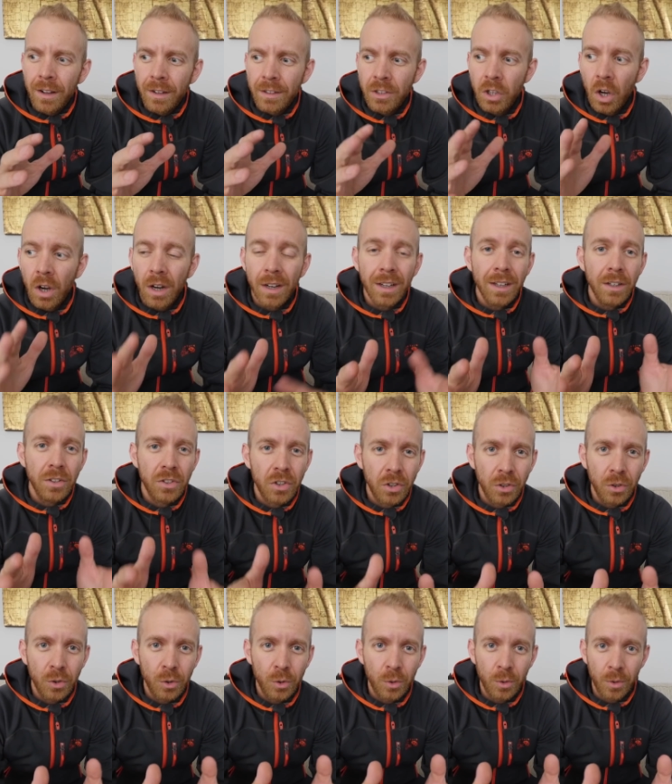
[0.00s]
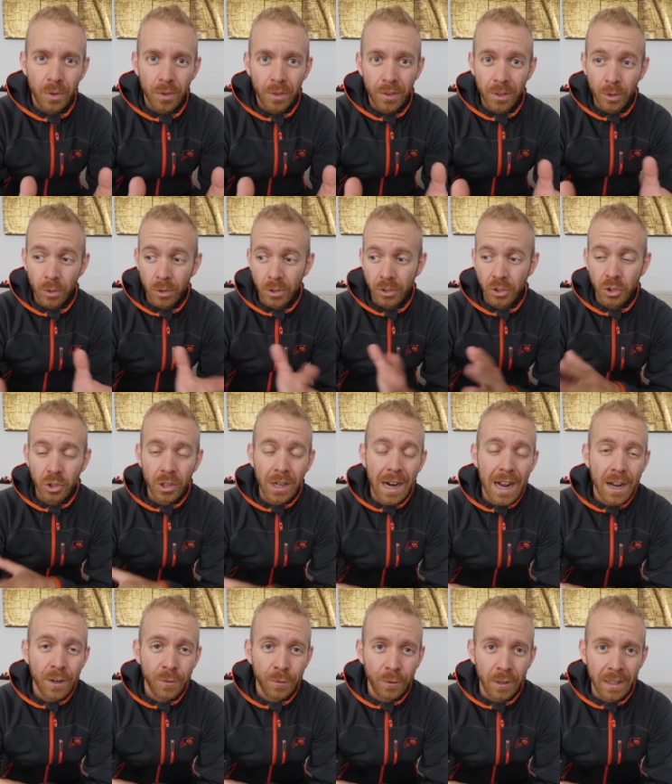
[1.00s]
talking to the old
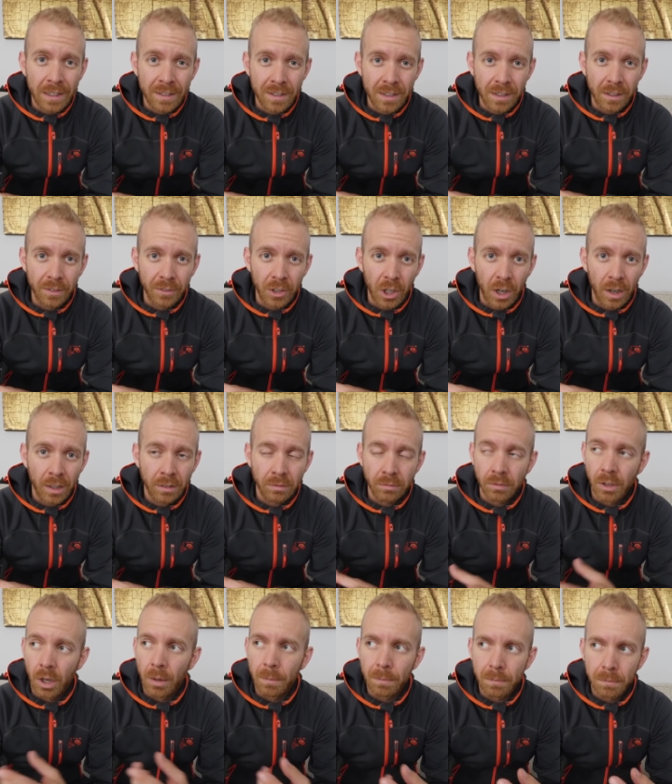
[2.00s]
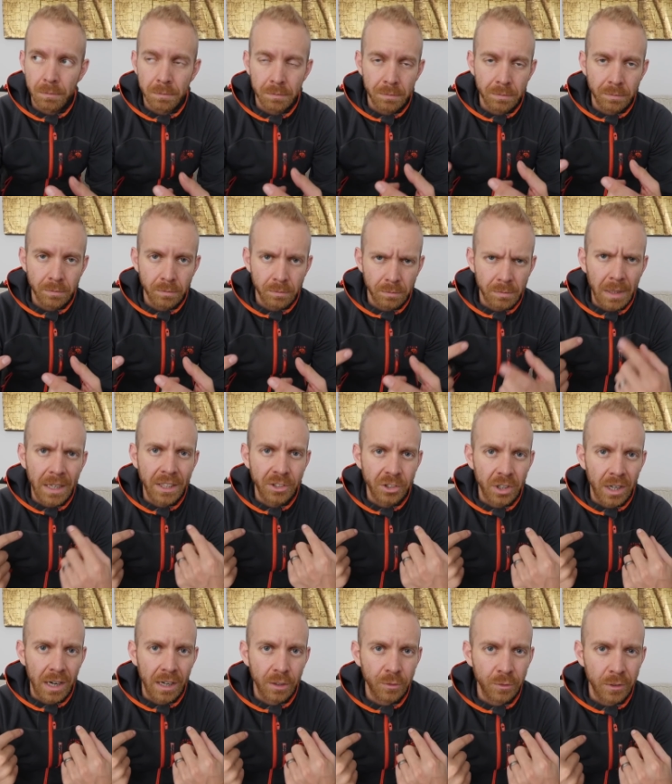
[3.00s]
track friends that I've got, not my
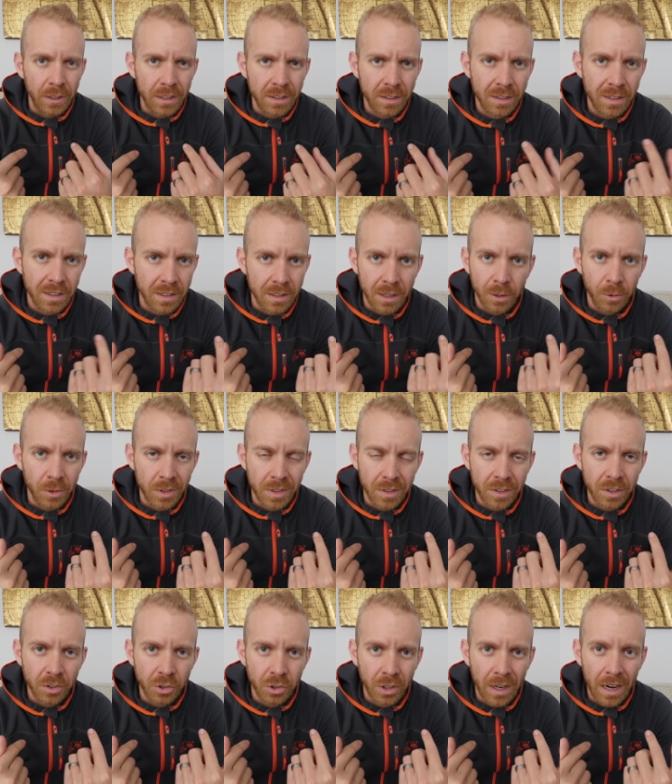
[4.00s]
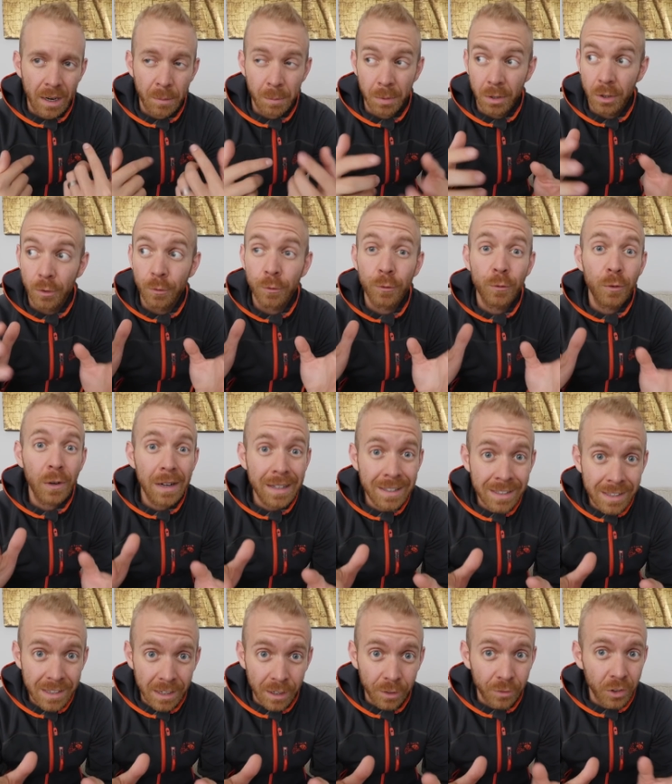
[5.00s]
track friends, because I wasn't in track, but the
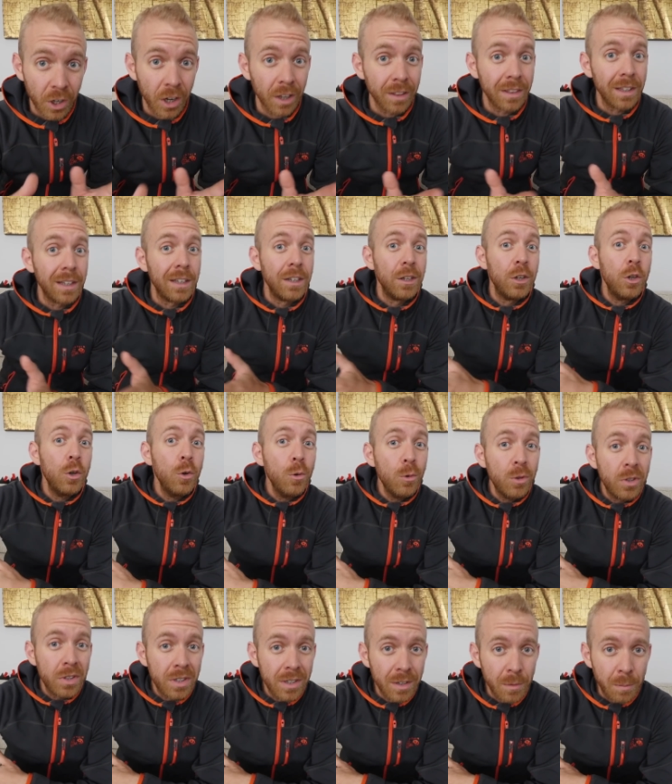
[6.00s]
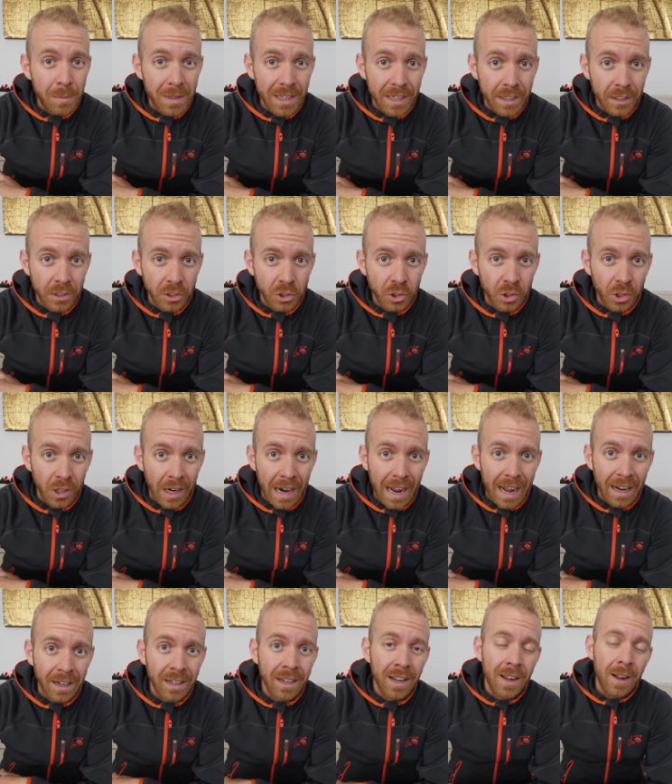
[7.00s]
friends that I've got that used to be in
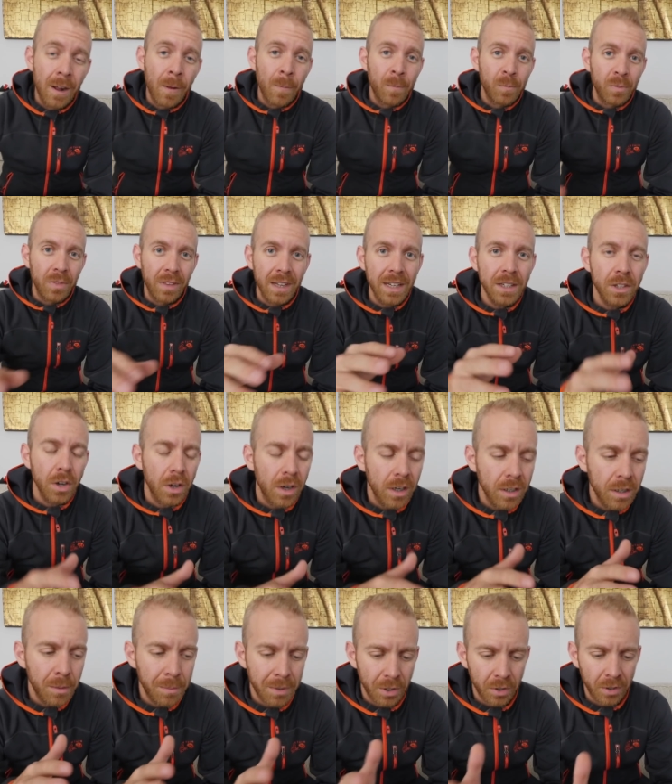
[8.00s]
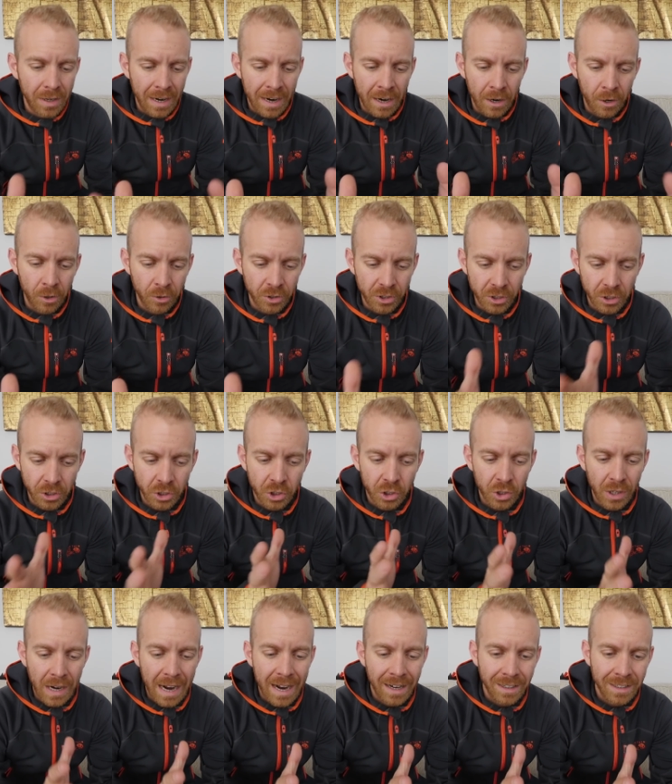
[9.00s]
track, they talk about how your
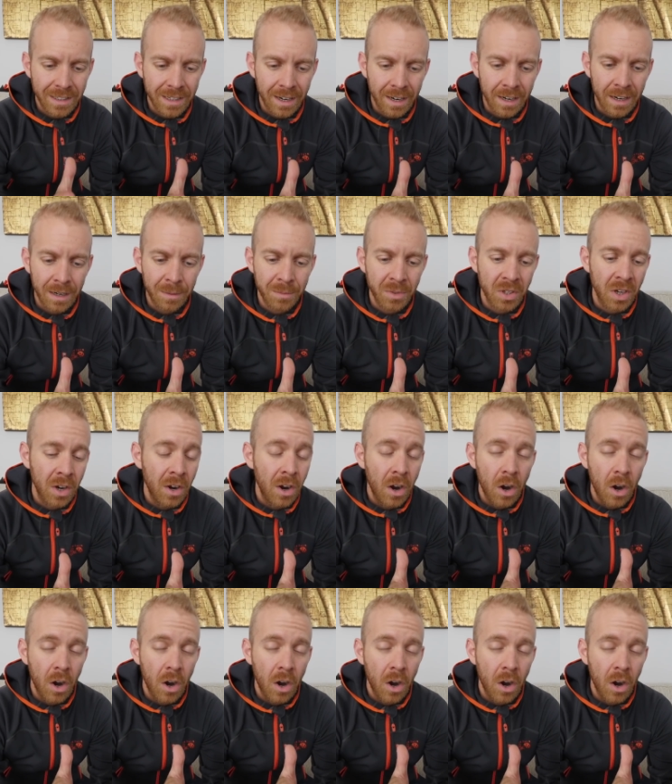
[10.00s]
track times